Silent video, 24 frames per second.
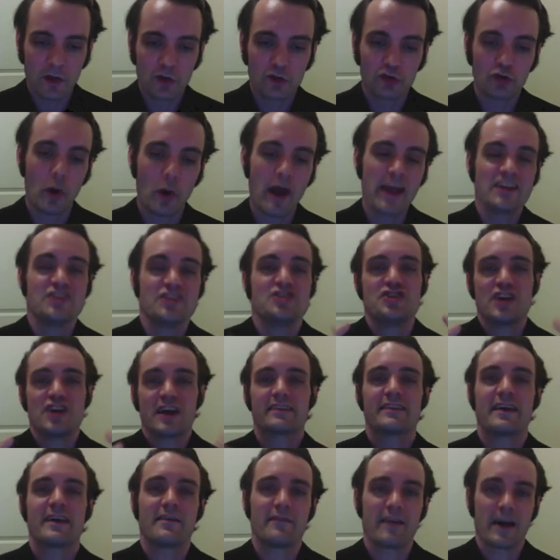So I
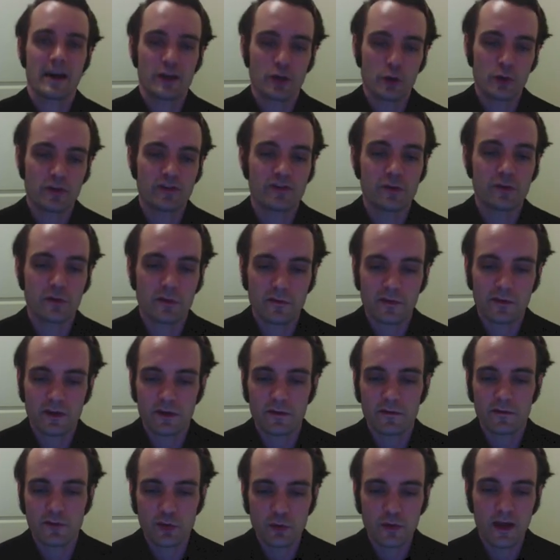inject that value into you
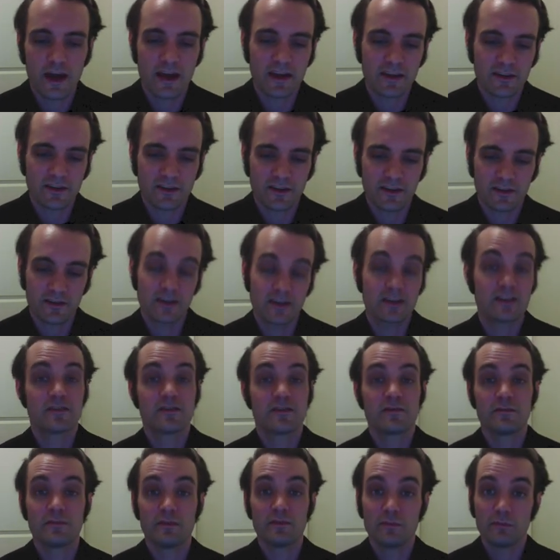via view instance.
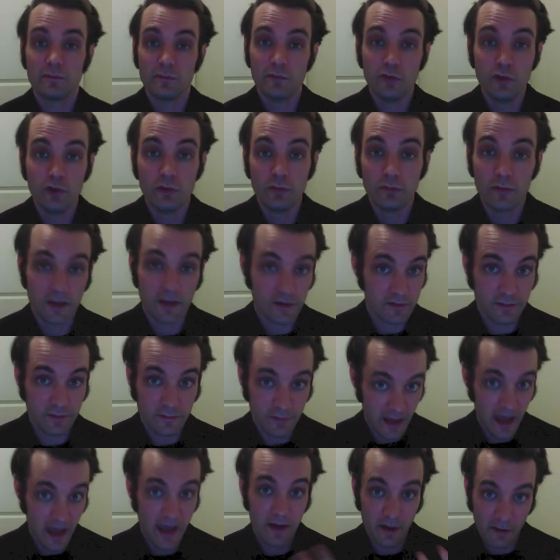It's it's
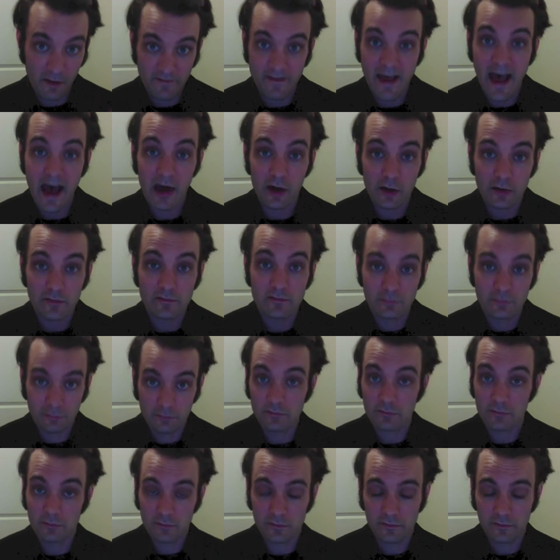a valid
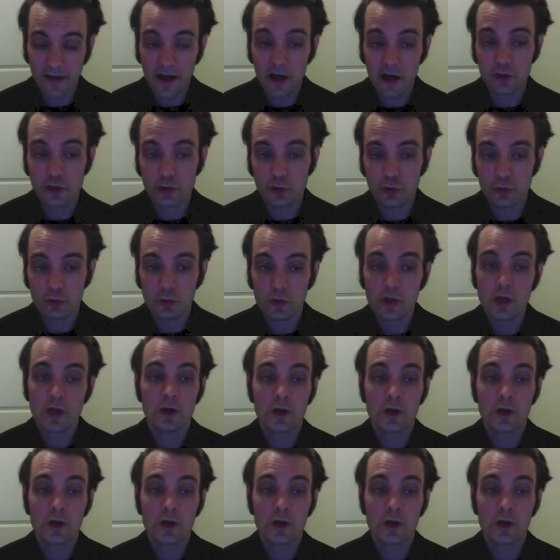value